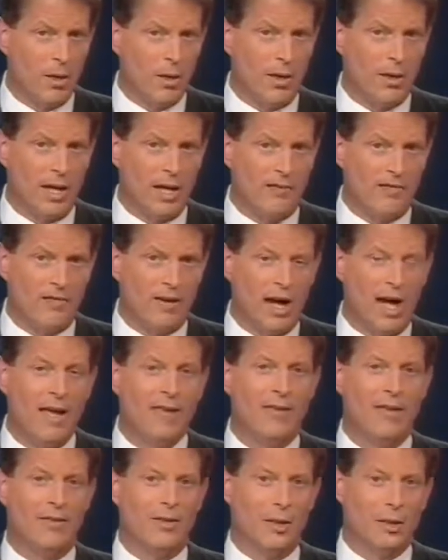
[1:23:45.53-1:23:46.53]
they find
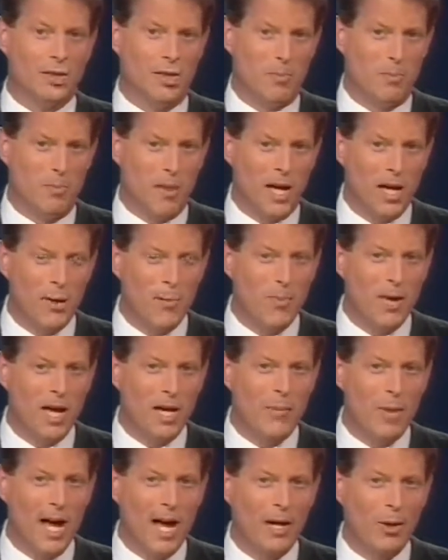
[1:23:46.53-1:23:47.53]
that there's a better
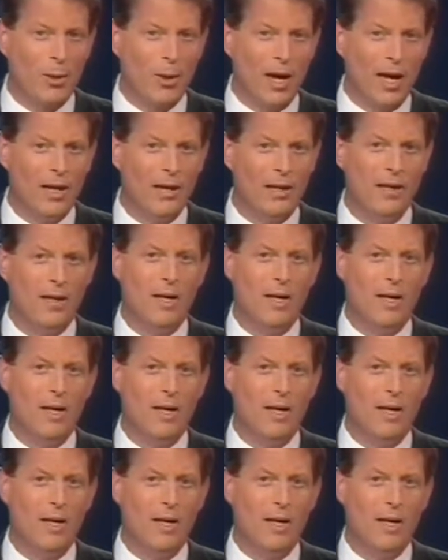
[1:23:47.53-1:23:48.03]
payback rate,